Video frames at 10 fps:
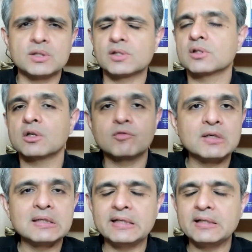
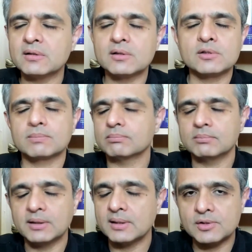servant leaders.
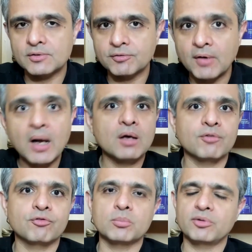It is far
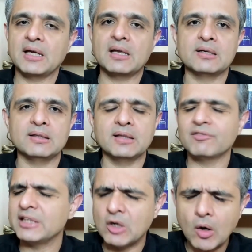from reality. They're
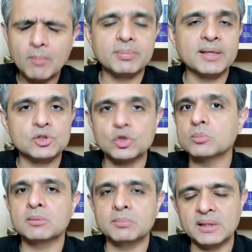very complex
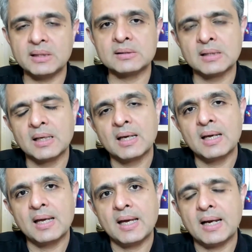human beings.
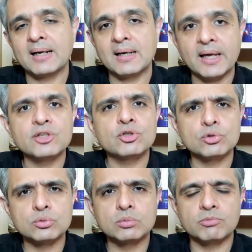And I'd like you
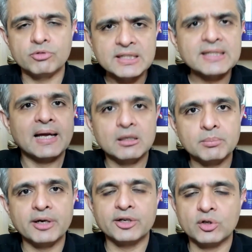to
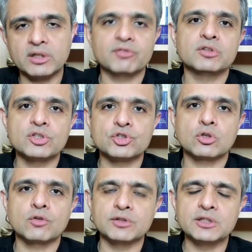recalibrate your definition
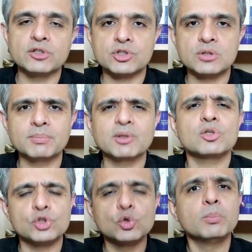of leadership,
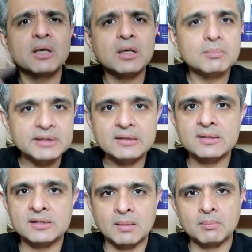because you'll become
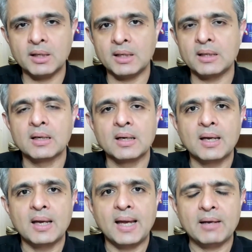leaders someday
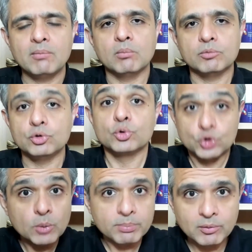and you
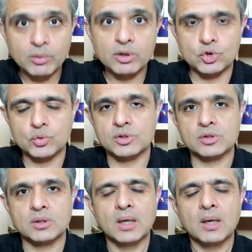should be virtuous.
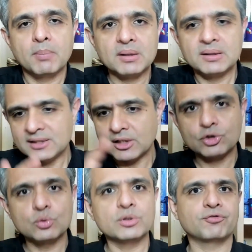But these are
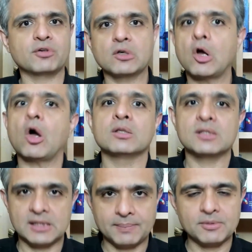two different
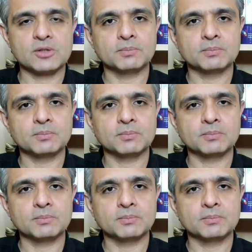concepts.